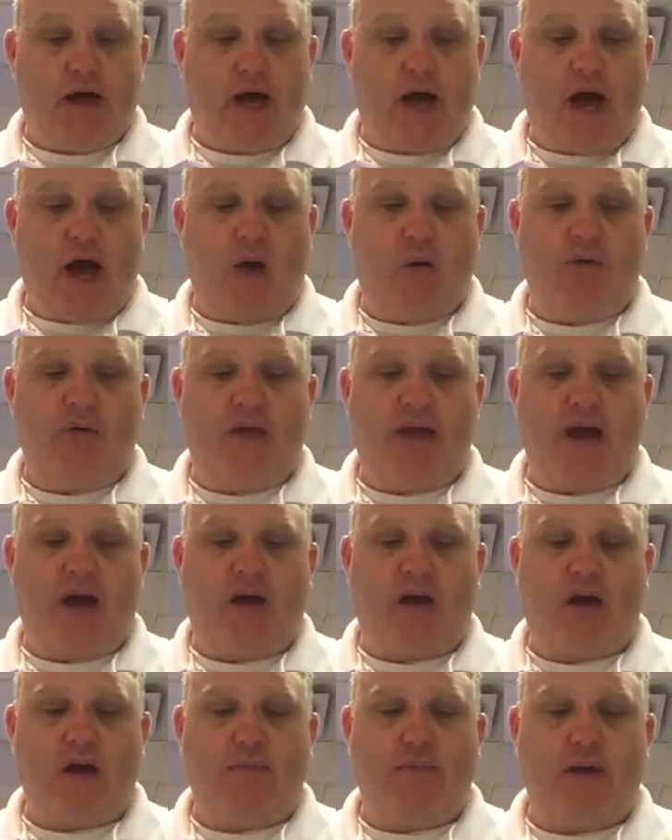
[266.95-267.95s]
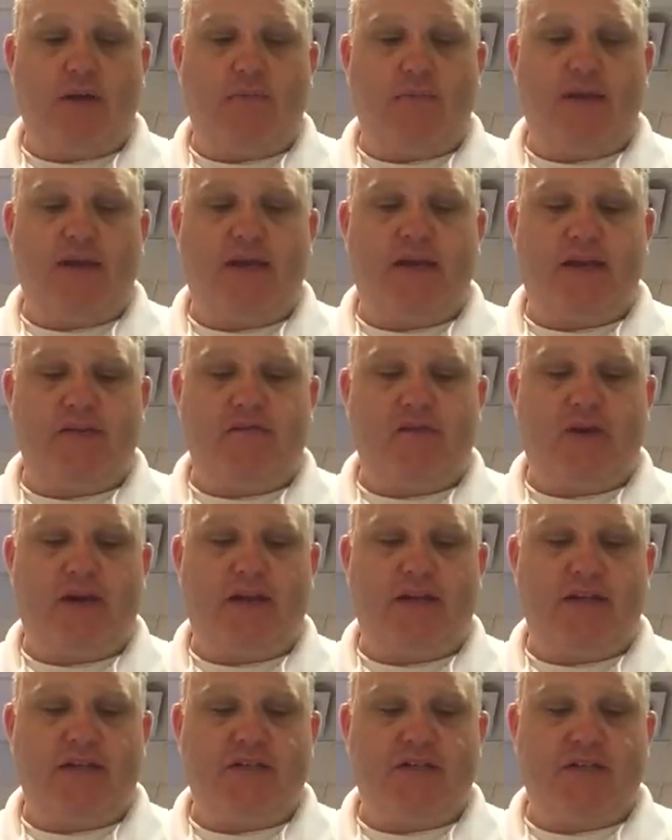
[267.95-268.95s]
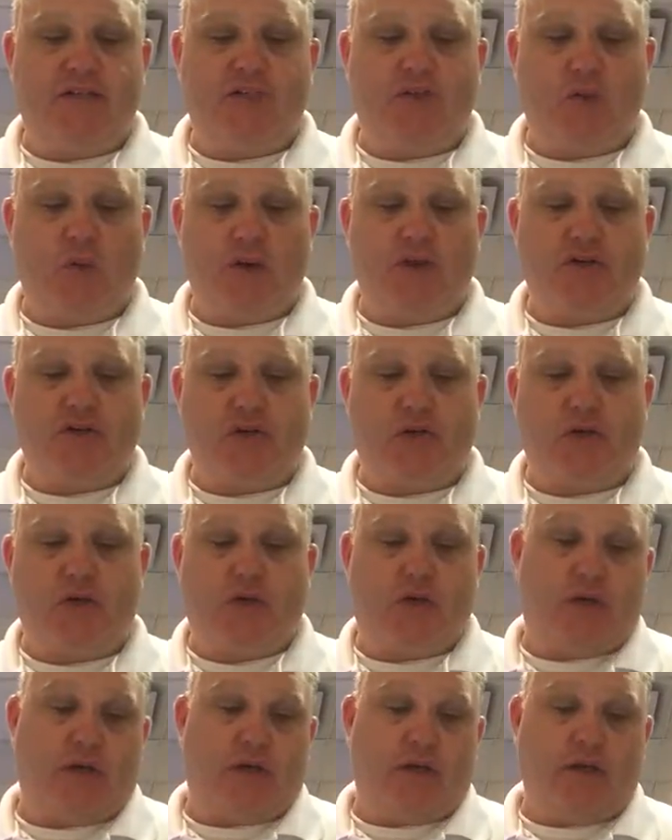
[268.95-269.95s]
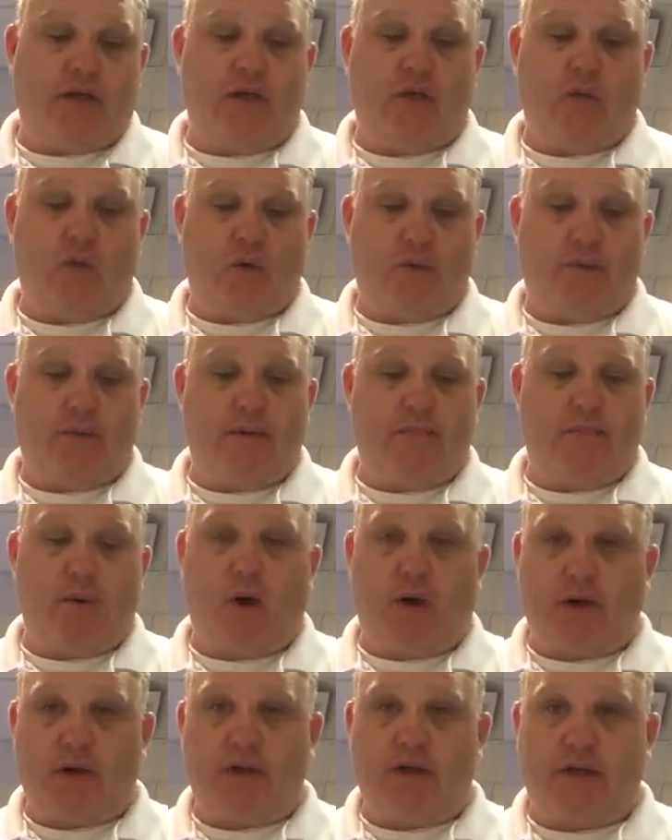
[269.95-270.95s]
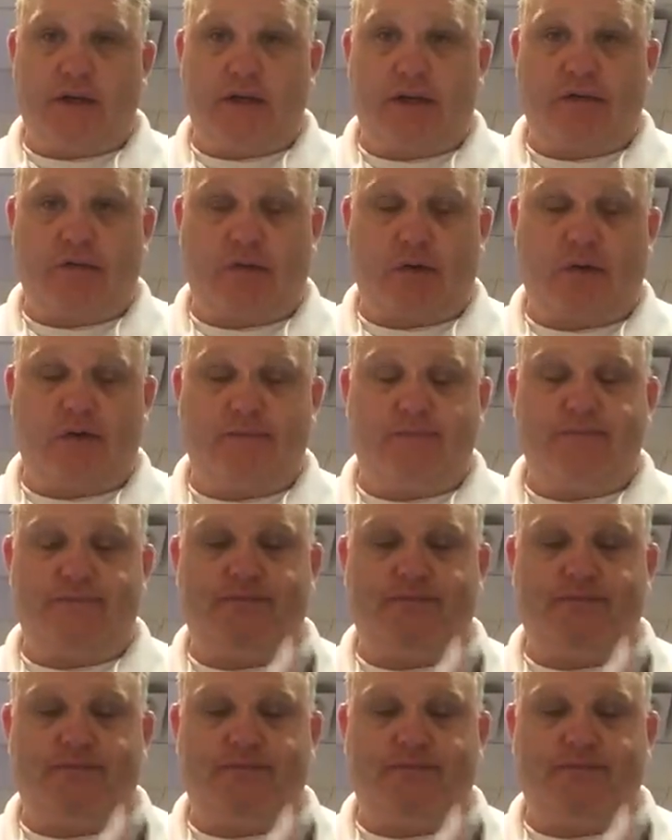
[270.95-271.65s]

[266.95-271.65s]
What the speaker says: How would the outcome have been different in this situation? Clearly, it would be markedly different.